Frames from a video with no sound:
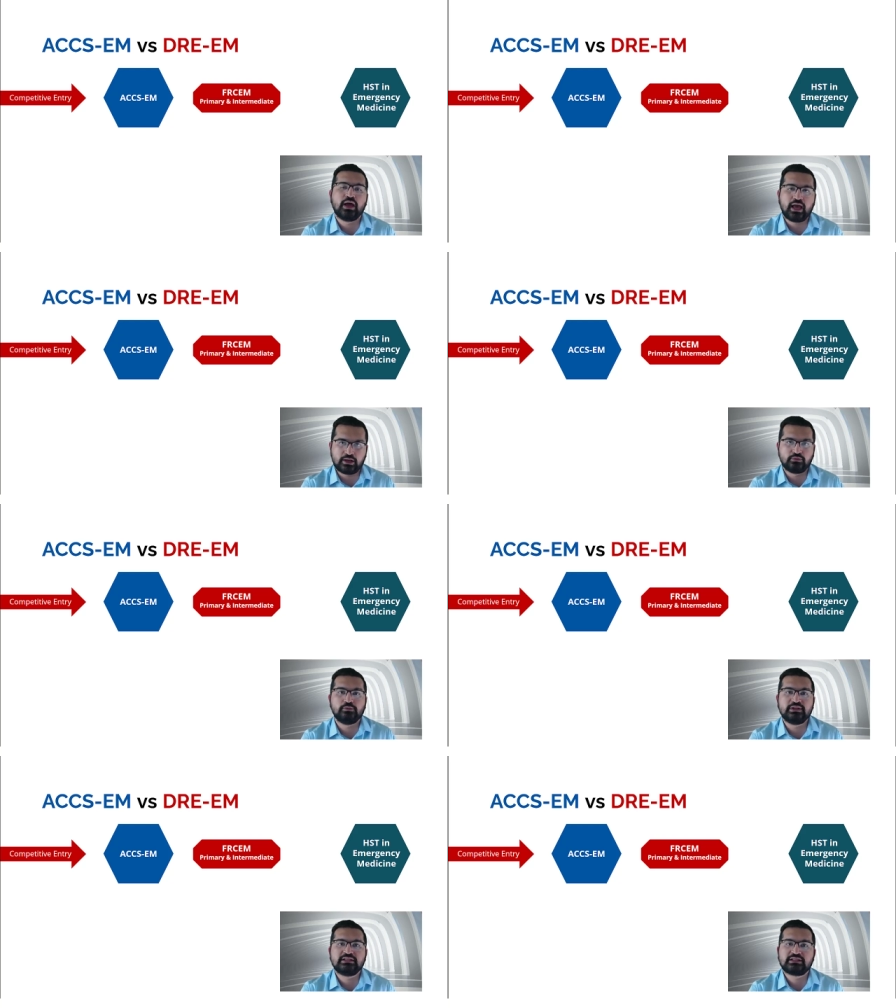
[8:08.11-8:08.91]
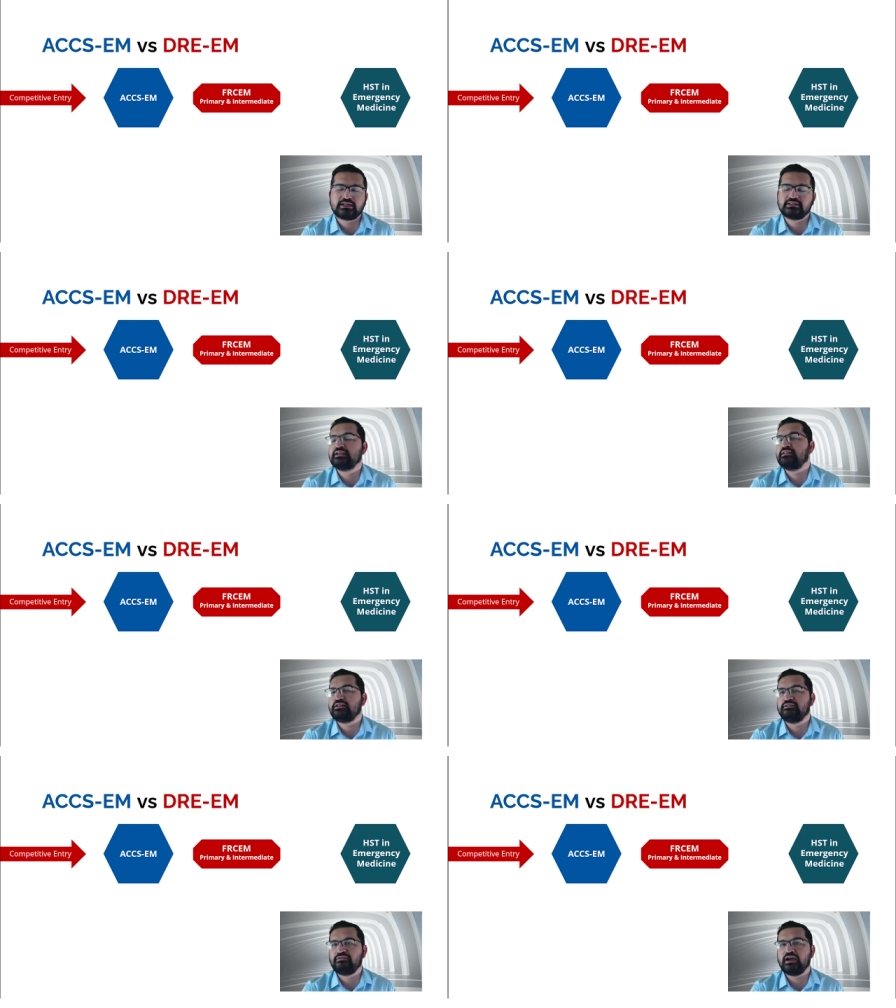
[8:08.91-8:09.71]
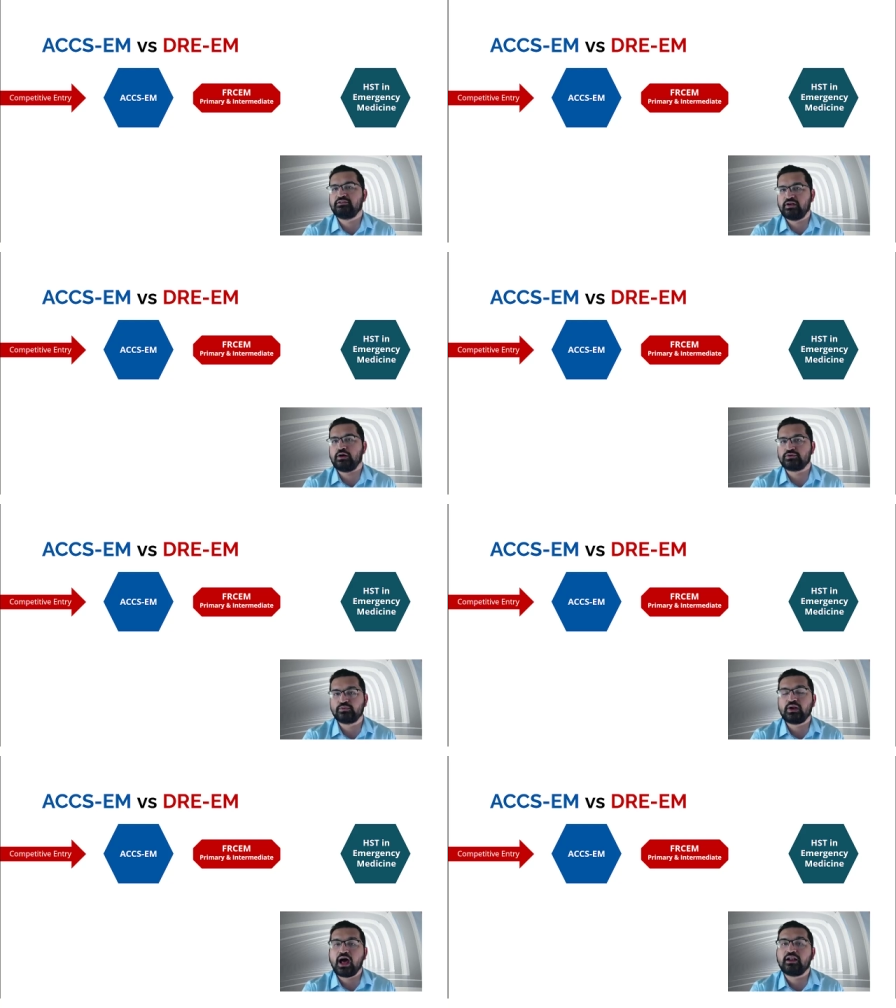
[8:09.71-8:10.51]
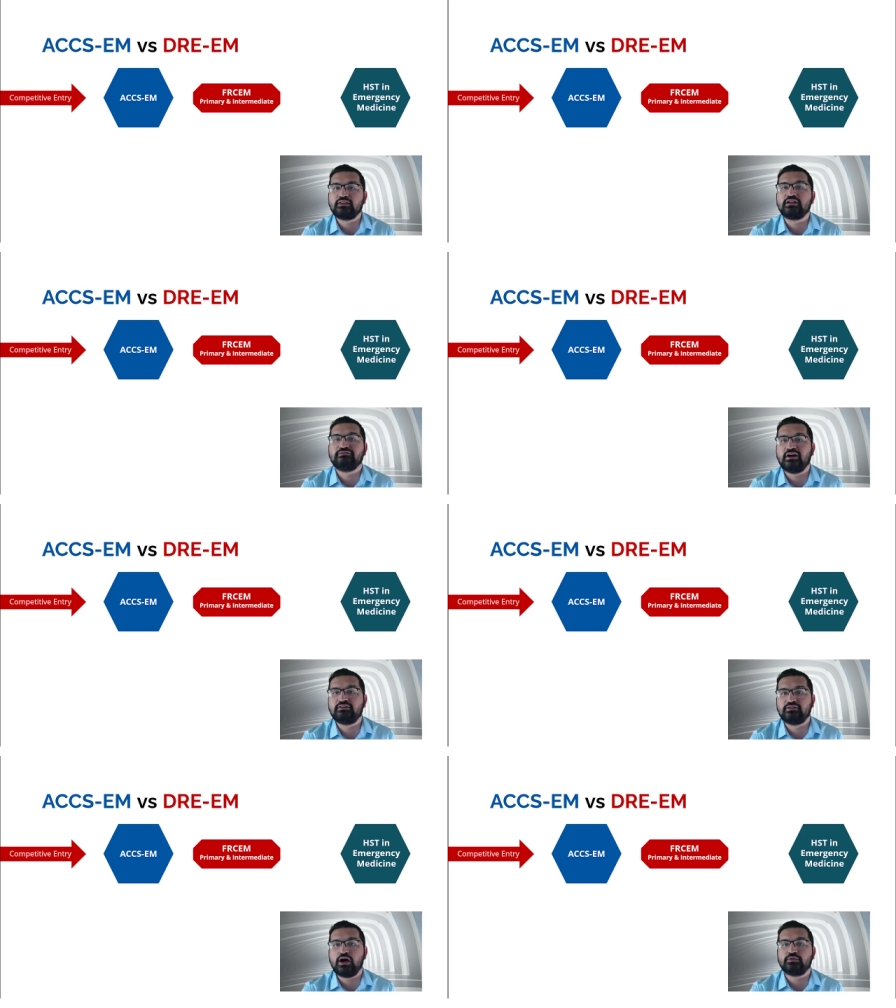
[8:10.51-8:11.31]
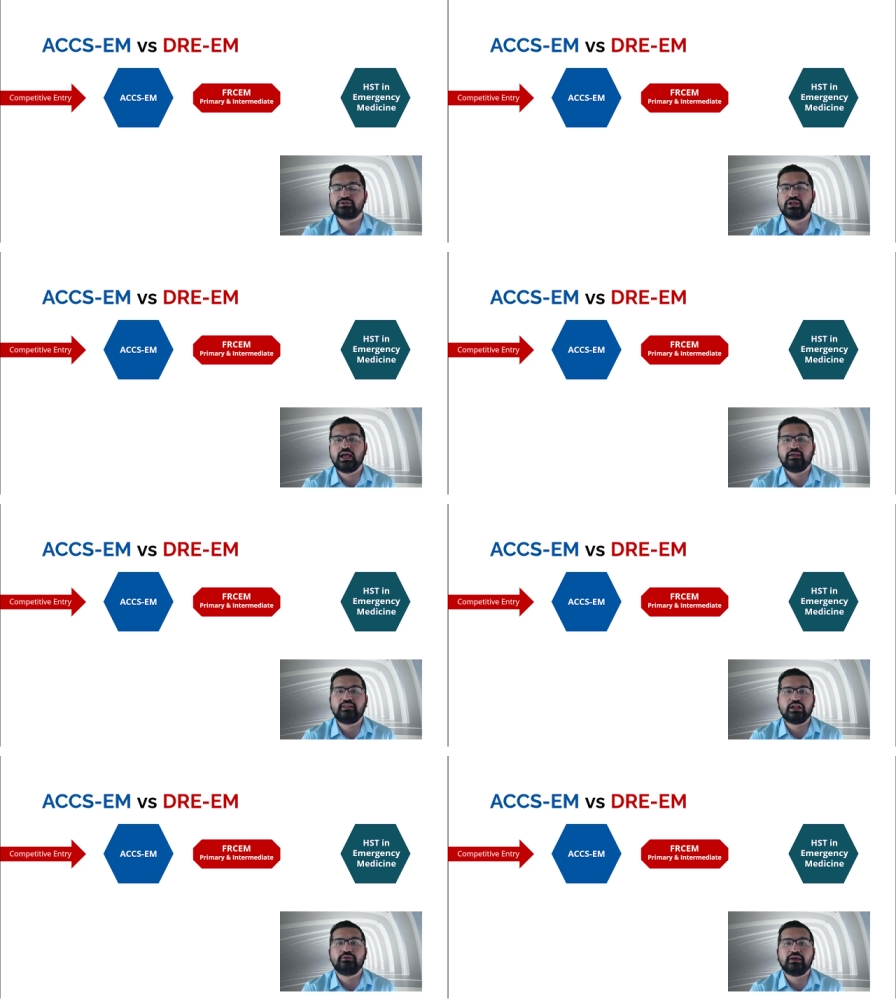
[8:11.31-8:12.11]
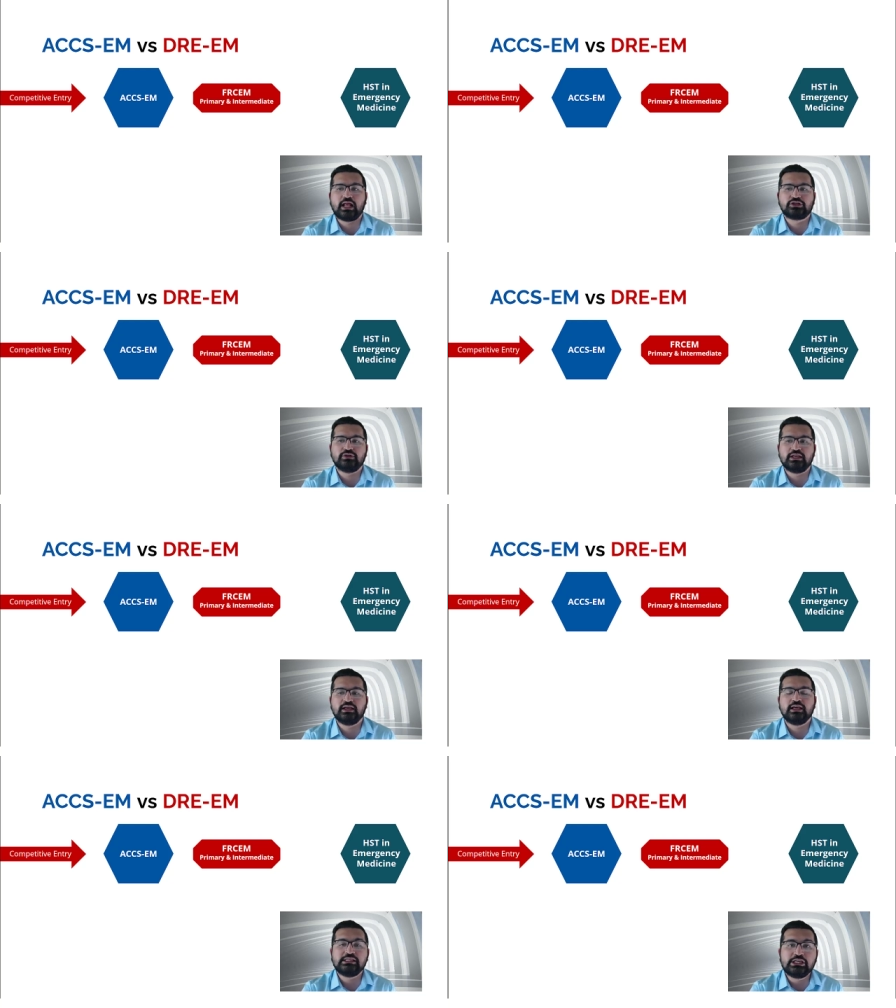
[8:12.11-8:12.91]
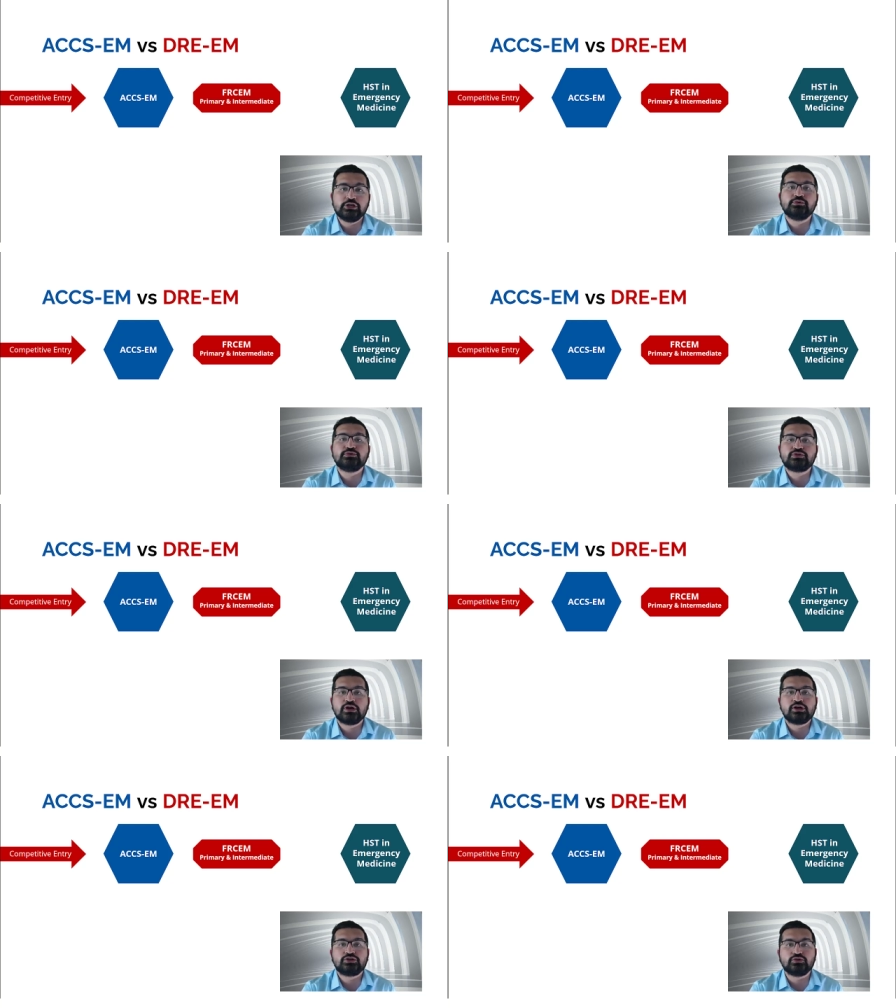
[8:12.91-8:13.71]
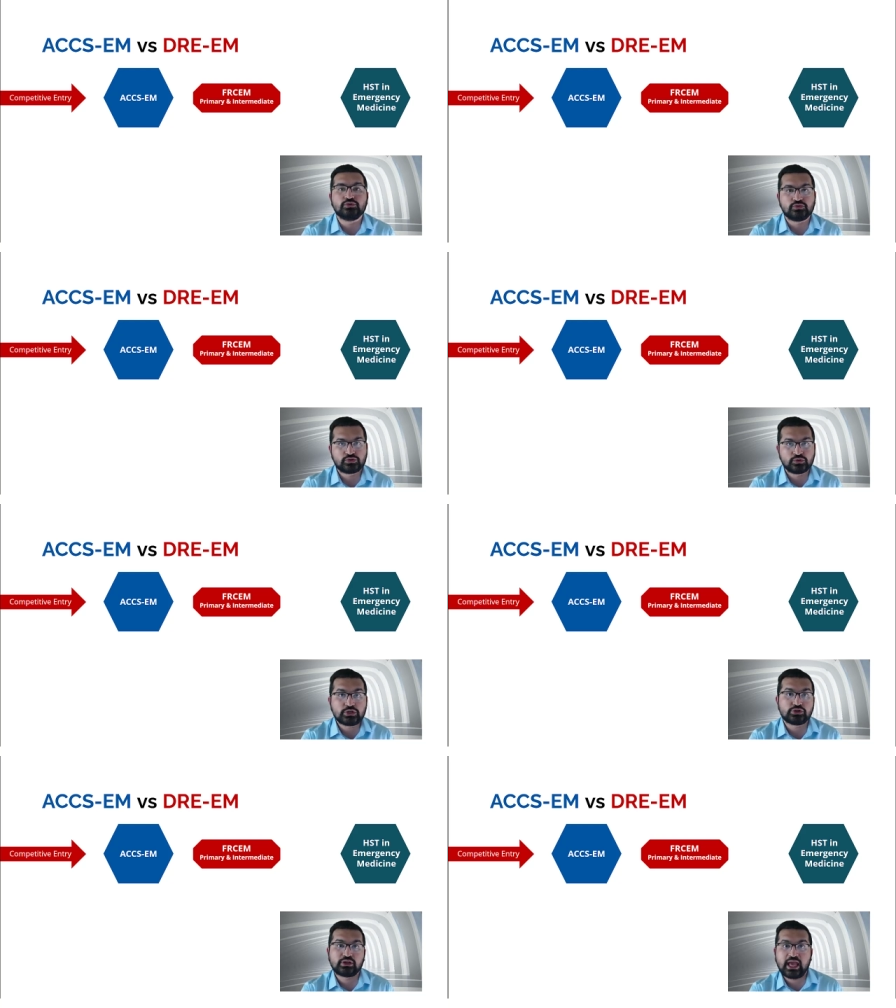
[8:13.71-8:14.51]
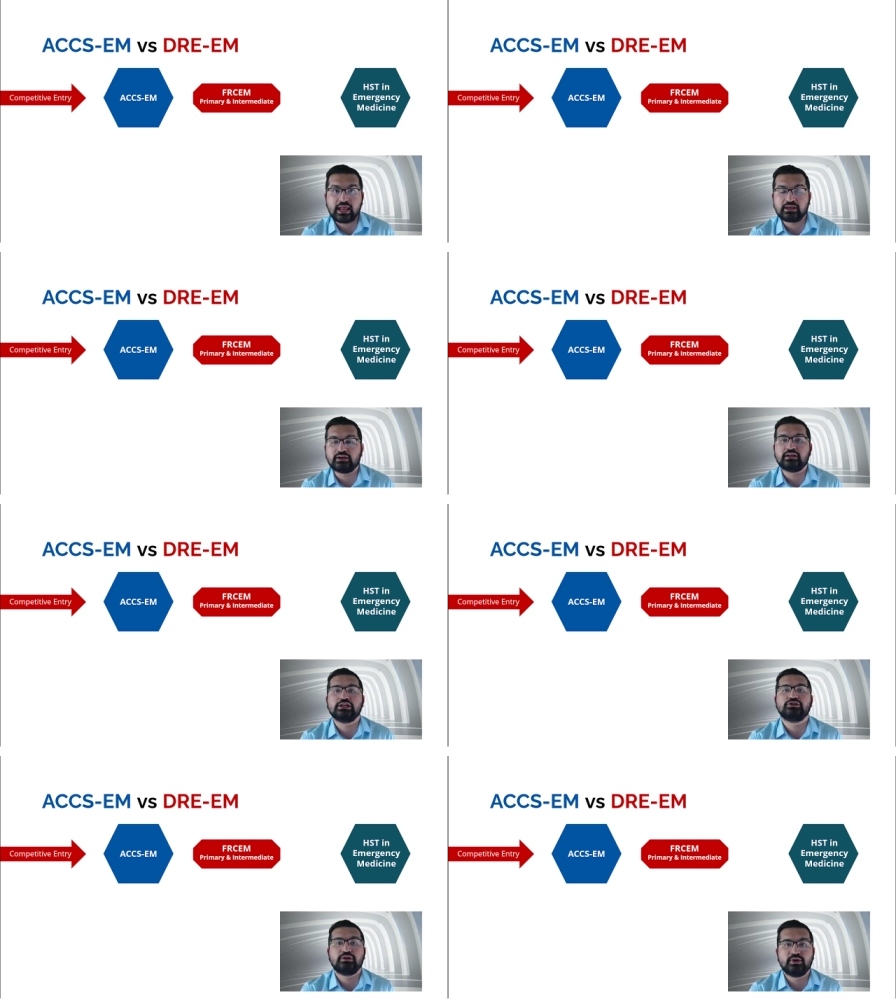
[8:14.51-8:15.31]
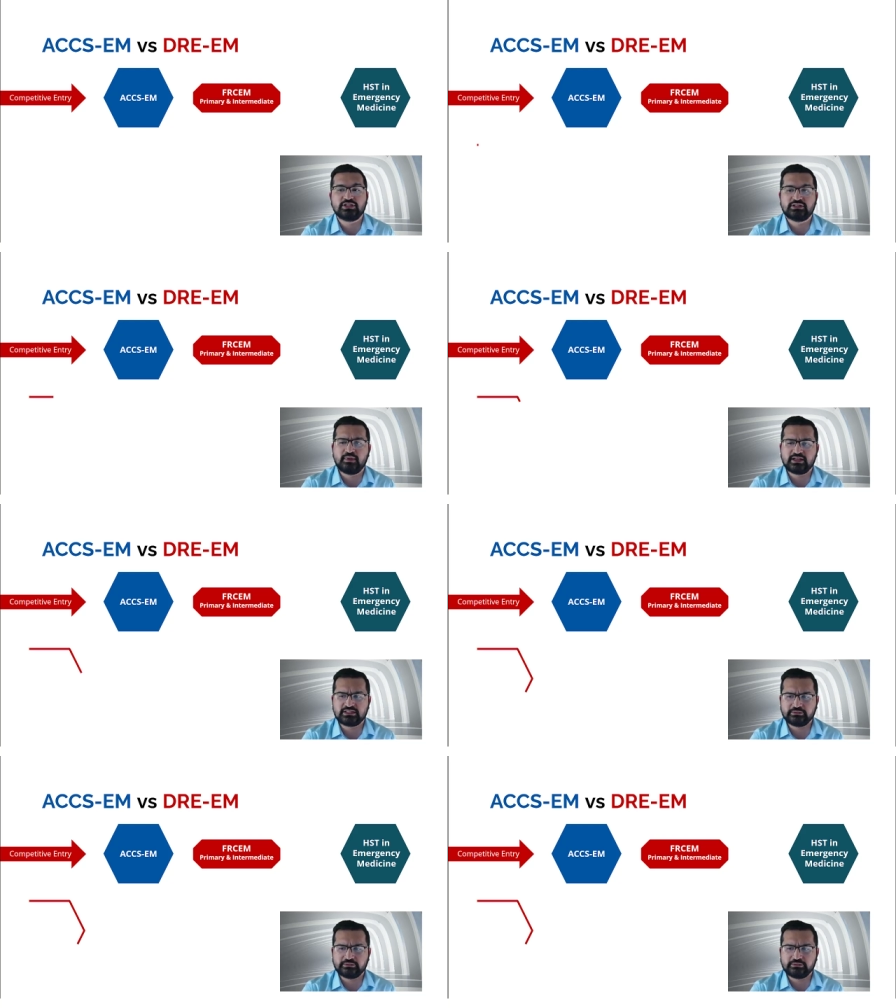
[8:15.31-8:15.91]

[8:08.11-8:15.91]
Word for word: And we'll be discussing the defined routes. What are the defined routes that you can actually use to switch your career into emergency medicine.